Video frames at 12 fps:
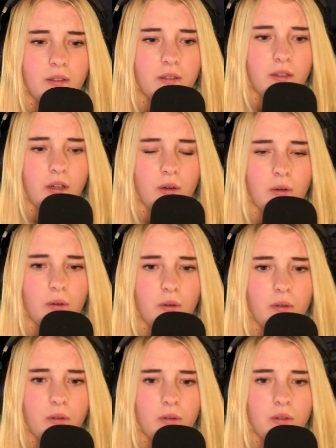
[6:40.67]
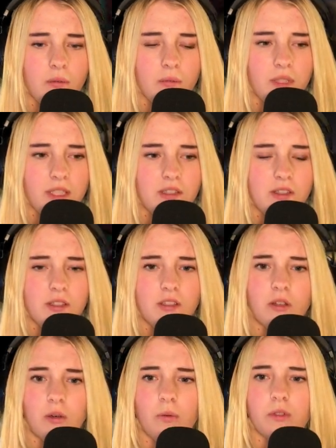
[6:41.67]
No. But it's the
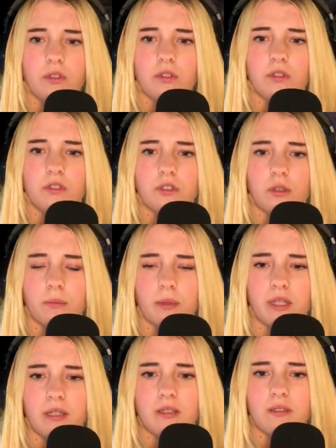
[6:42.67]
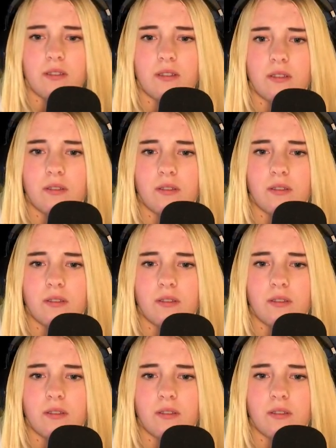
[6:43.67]
Yoke shop, at least.